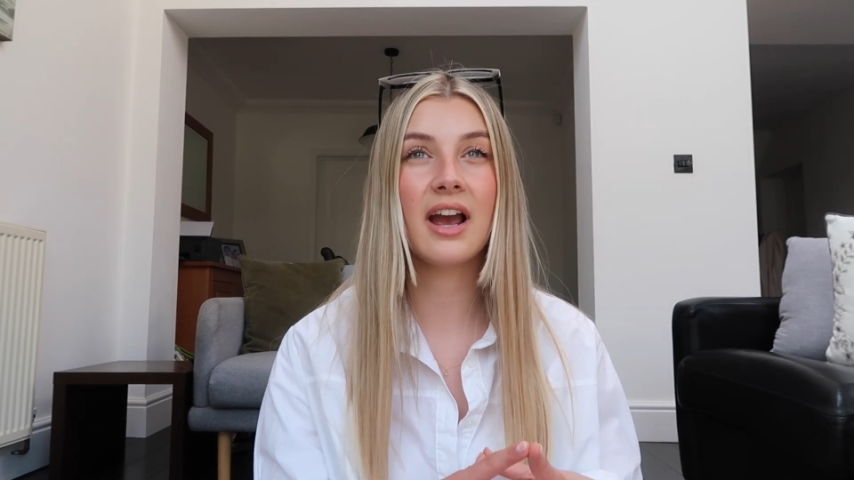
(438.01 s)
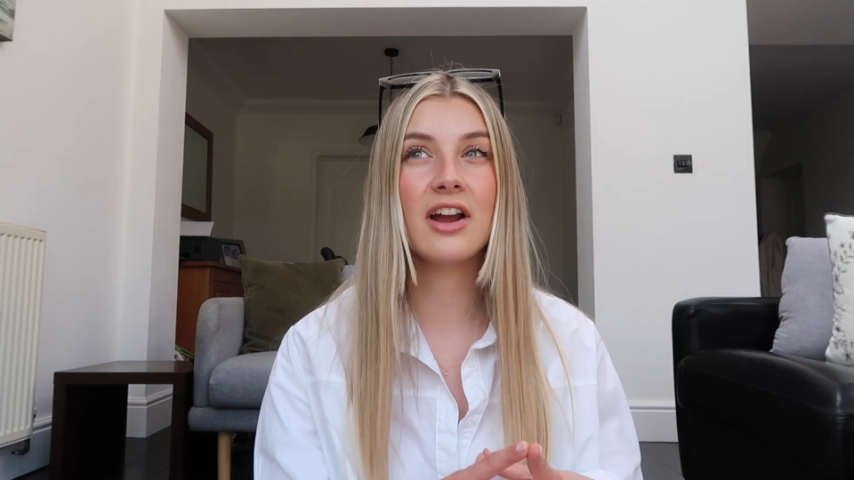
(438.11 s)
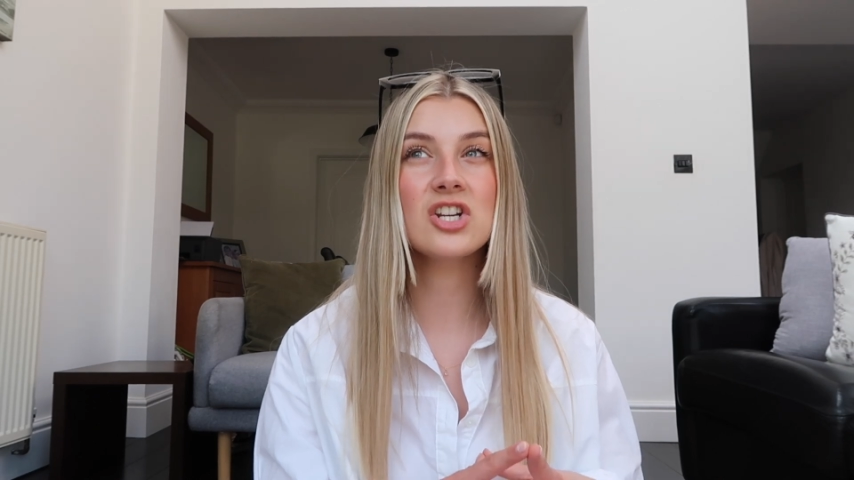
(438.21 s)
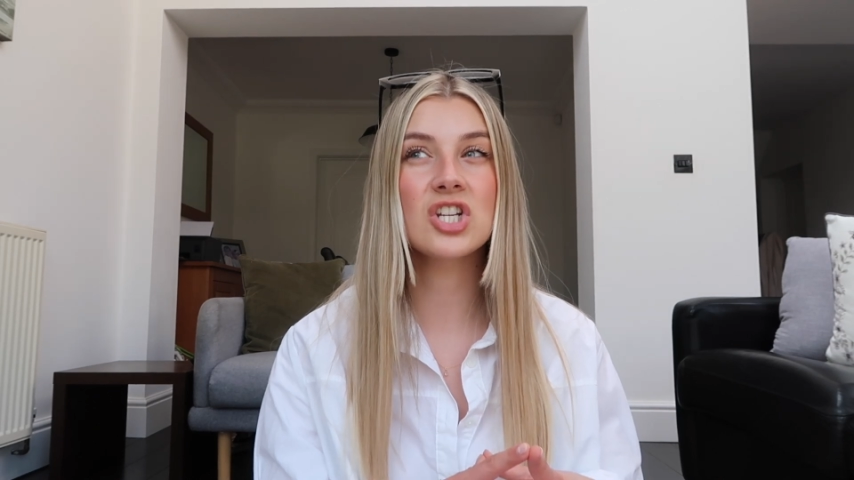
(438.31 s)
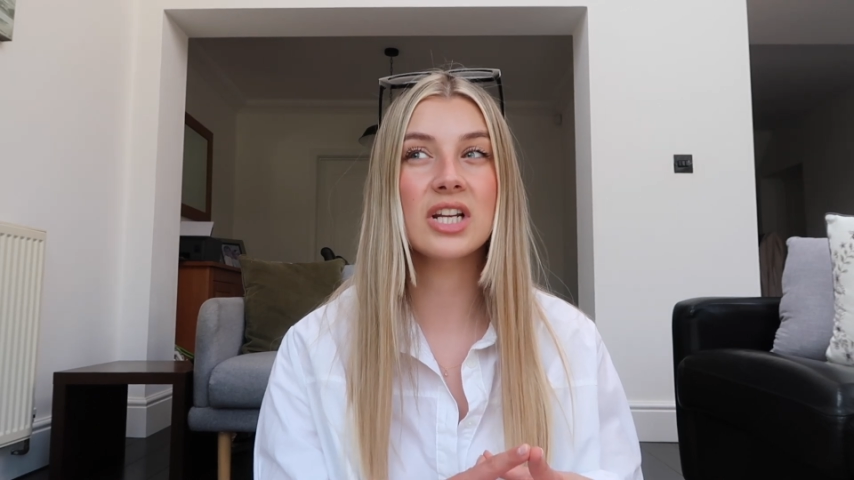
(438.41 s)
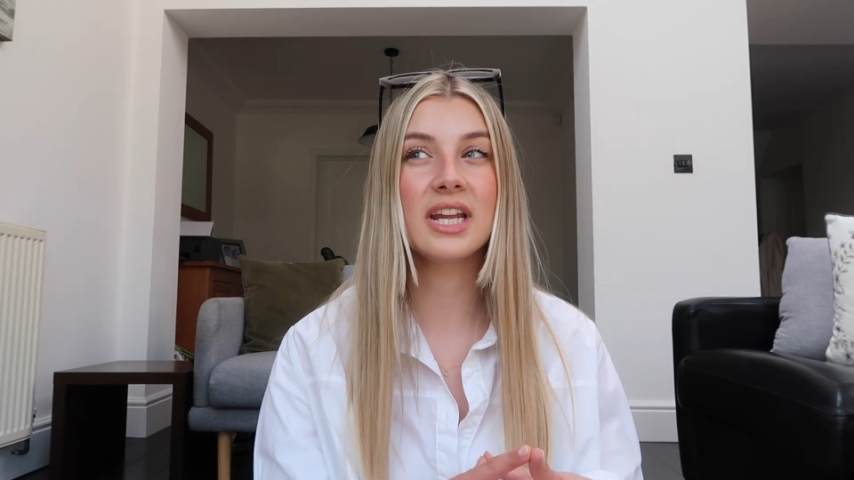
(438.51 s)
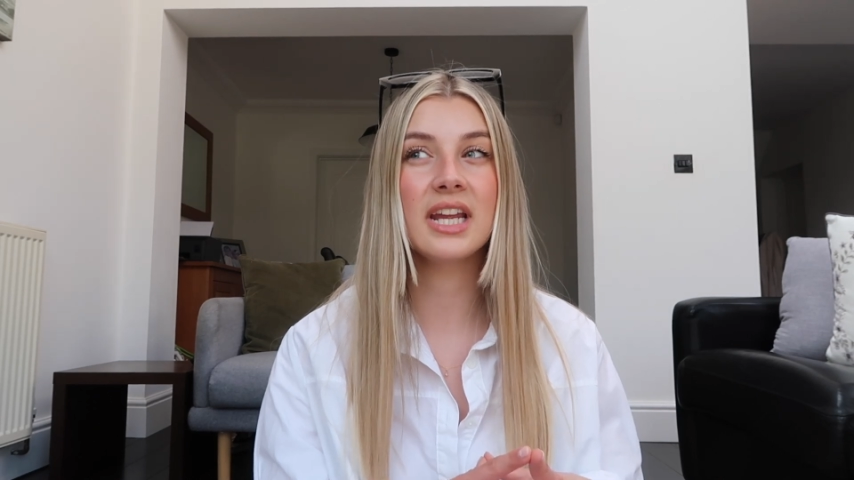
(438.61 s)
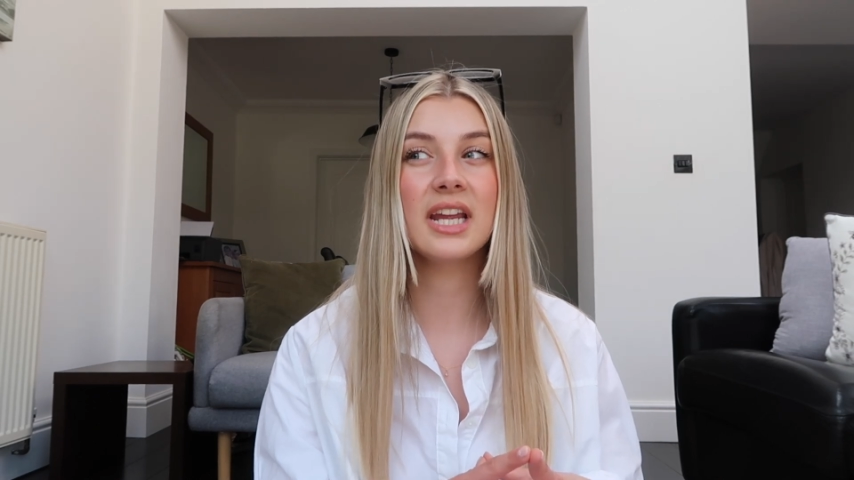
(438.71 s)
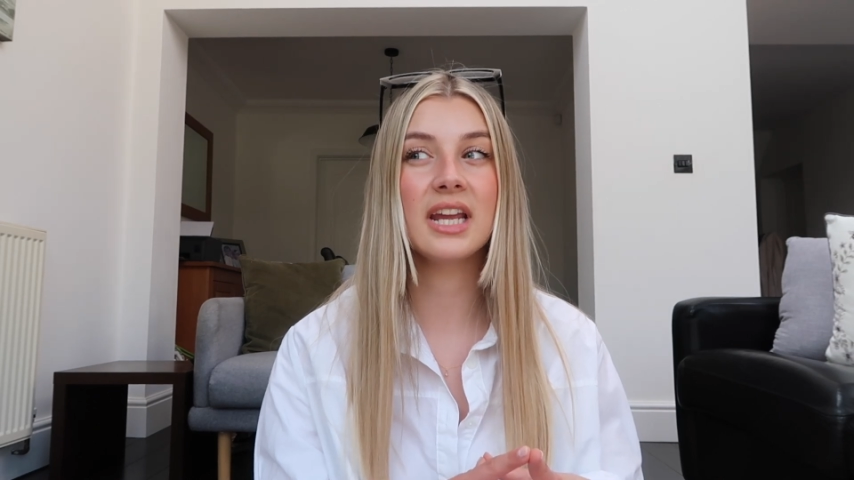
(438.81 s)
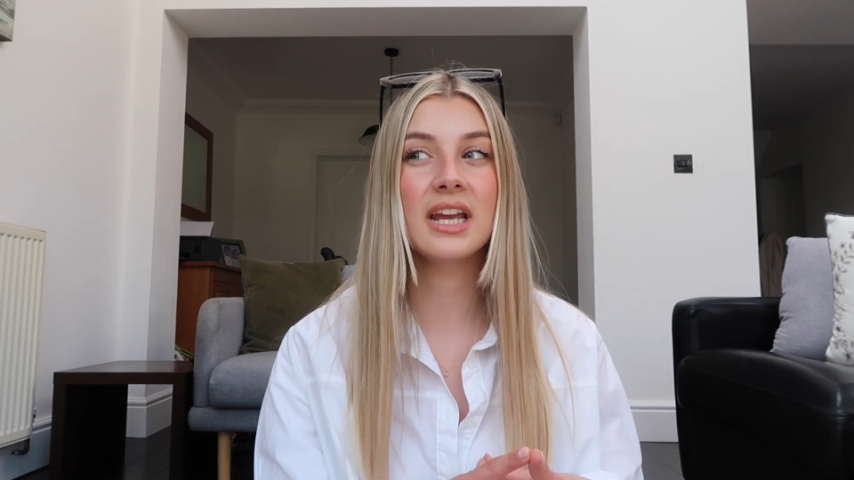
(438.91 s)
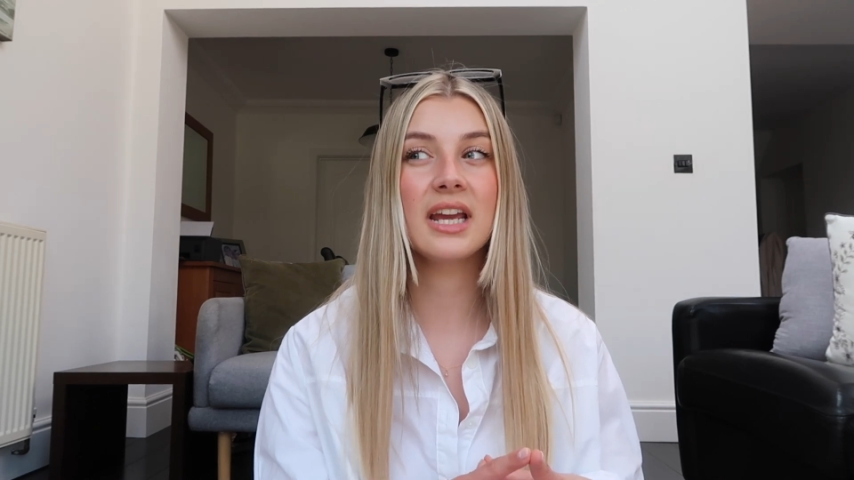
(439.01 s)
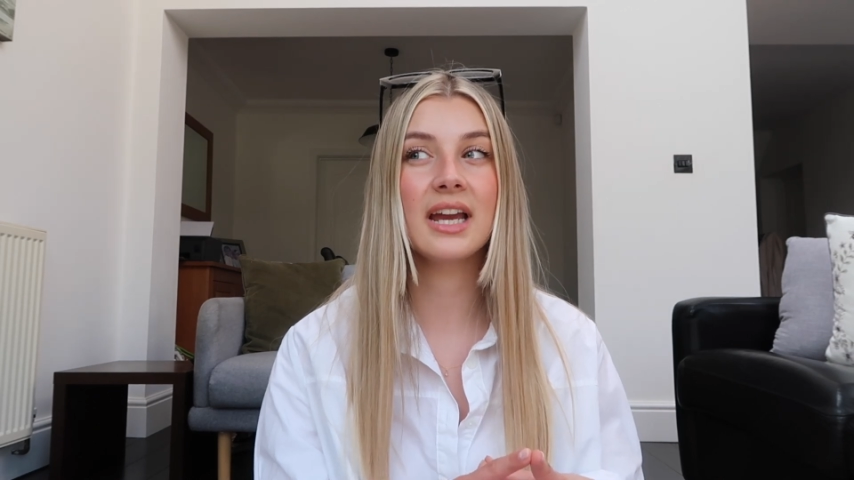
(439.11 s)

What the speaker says: actually